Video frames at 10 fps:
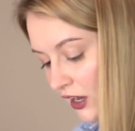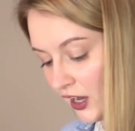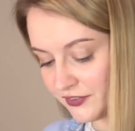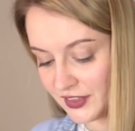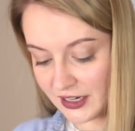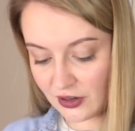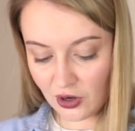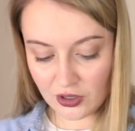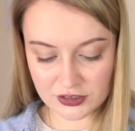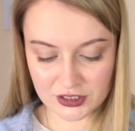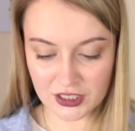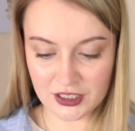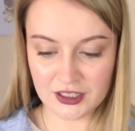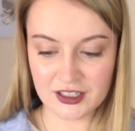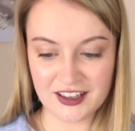I've then got
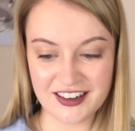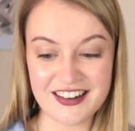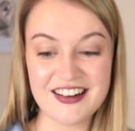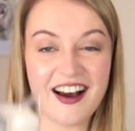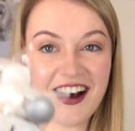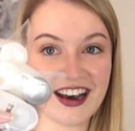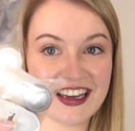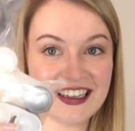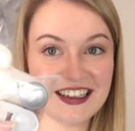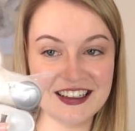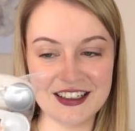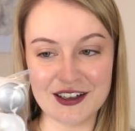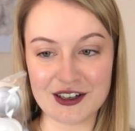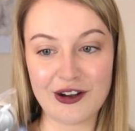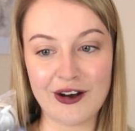9
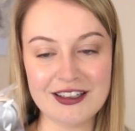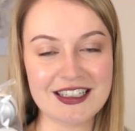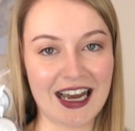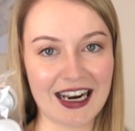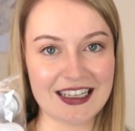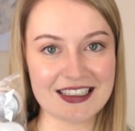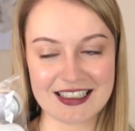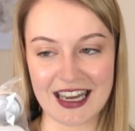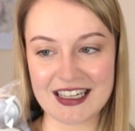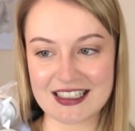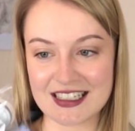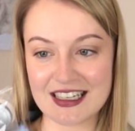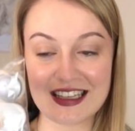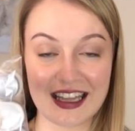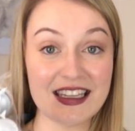contact lens
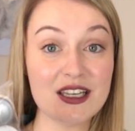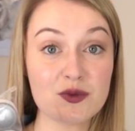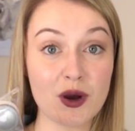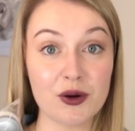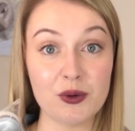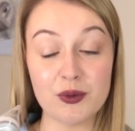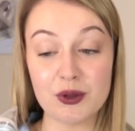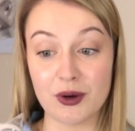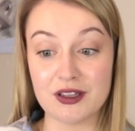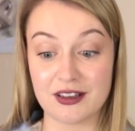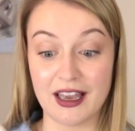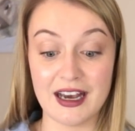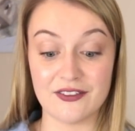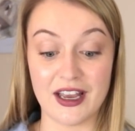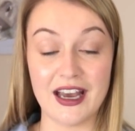cases, and these weren't all the ones I
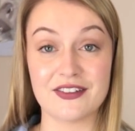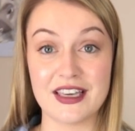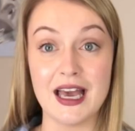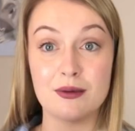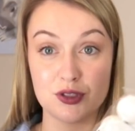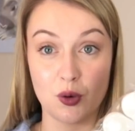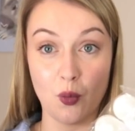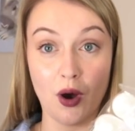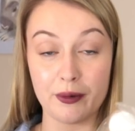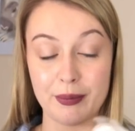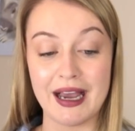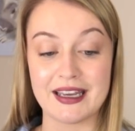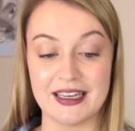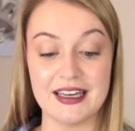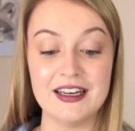have. I have kept 1
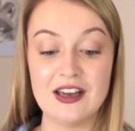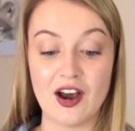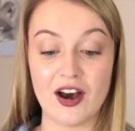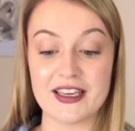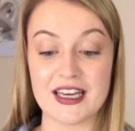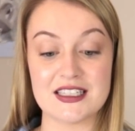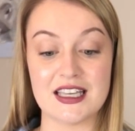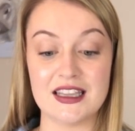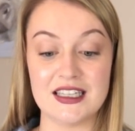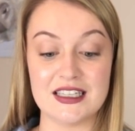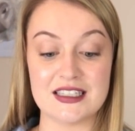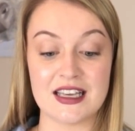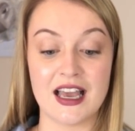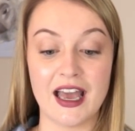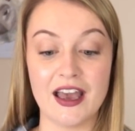packet. I get sent
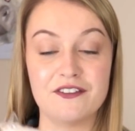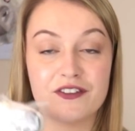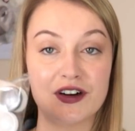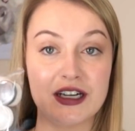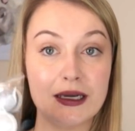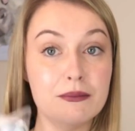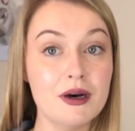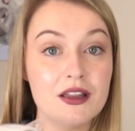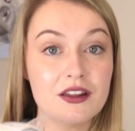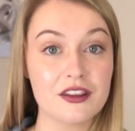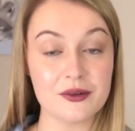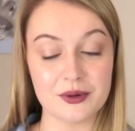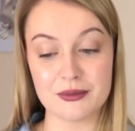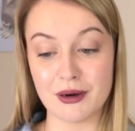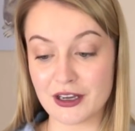these every month
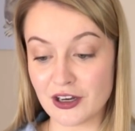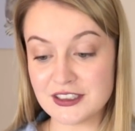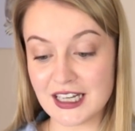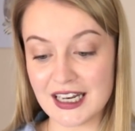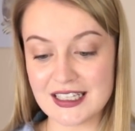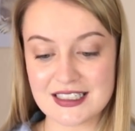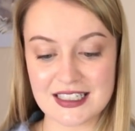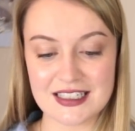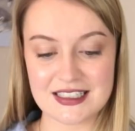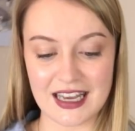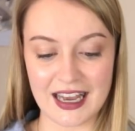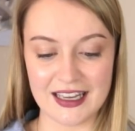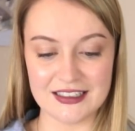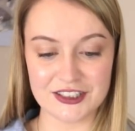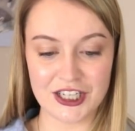with my contact lenses,
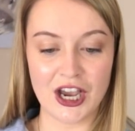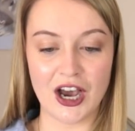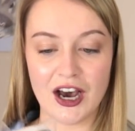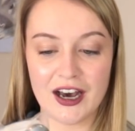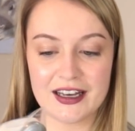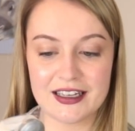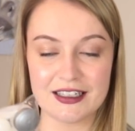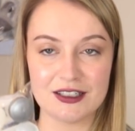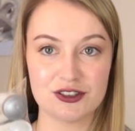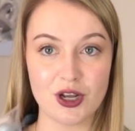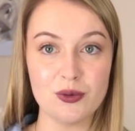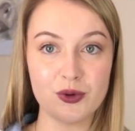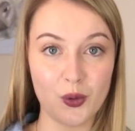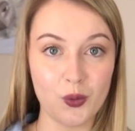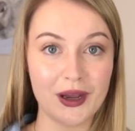and I
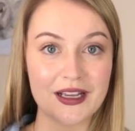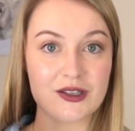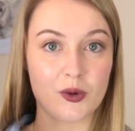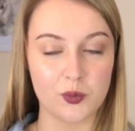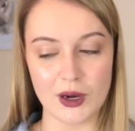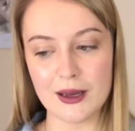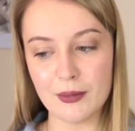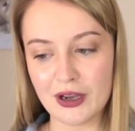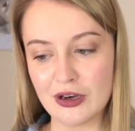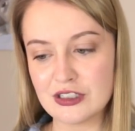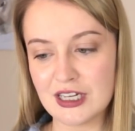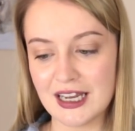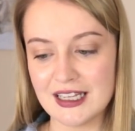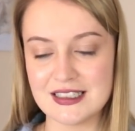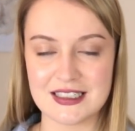don't always wear my
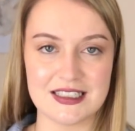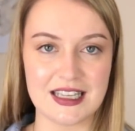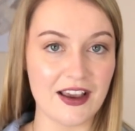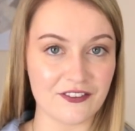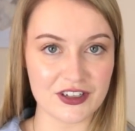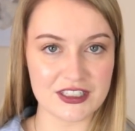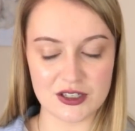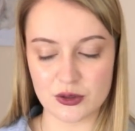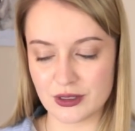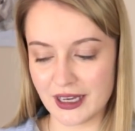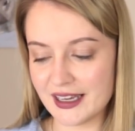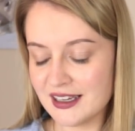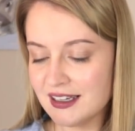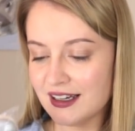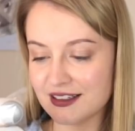contact lenses every single
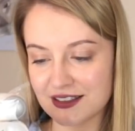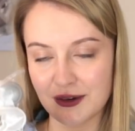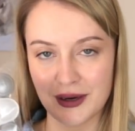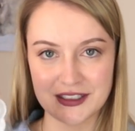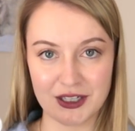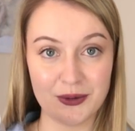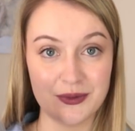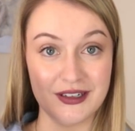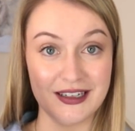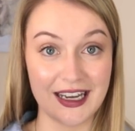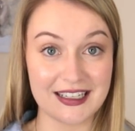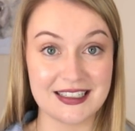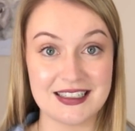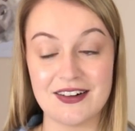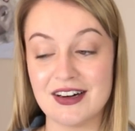day, and so I don't
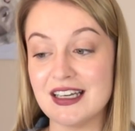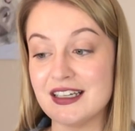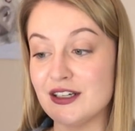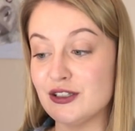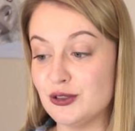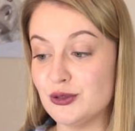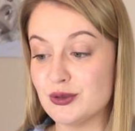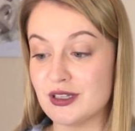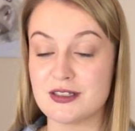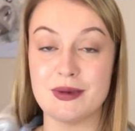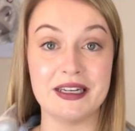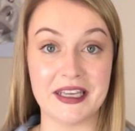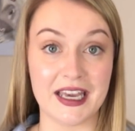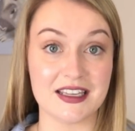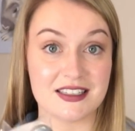necessarily use as many
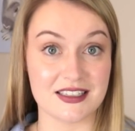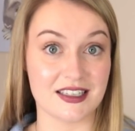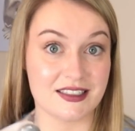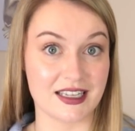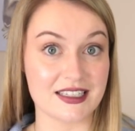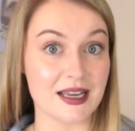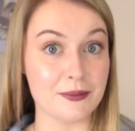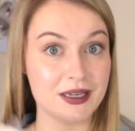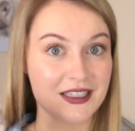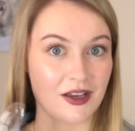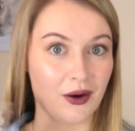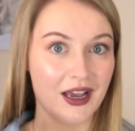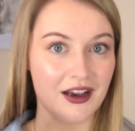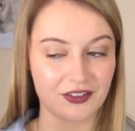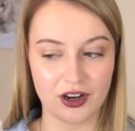cases as they send me, so
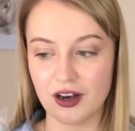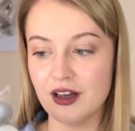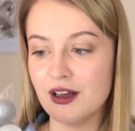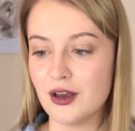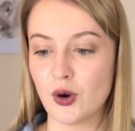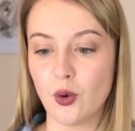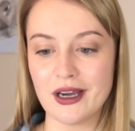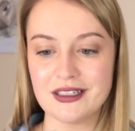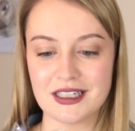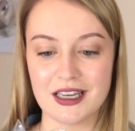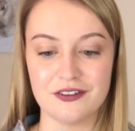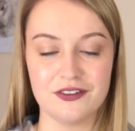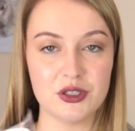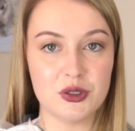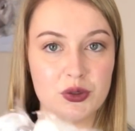I have got quite a
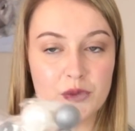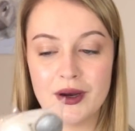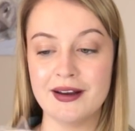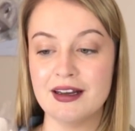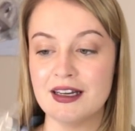few